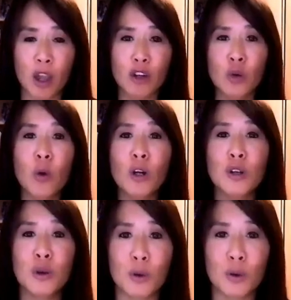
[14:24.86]
toward
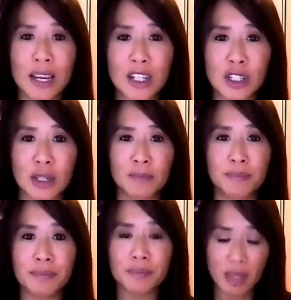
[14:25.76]
creation.
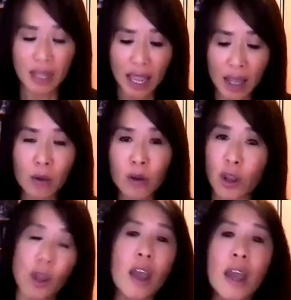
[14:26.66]
And
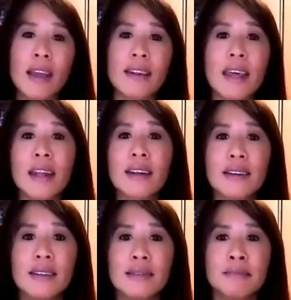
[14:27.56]
then,